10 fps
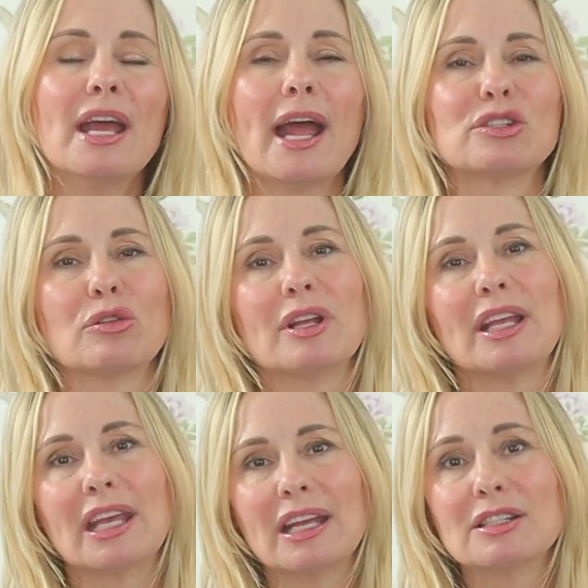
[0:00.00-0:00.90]
And so the
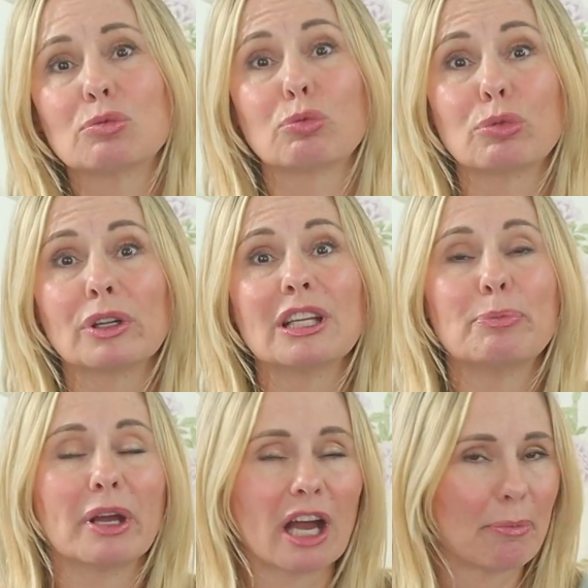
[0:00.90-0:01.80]
kids really
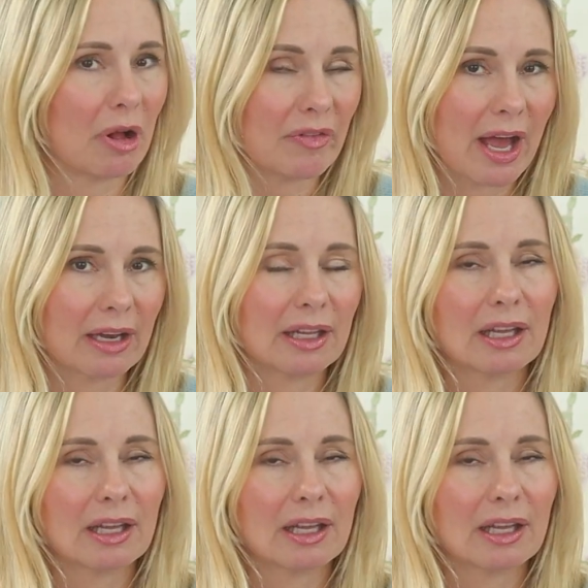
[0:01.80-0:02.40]
pick up on that.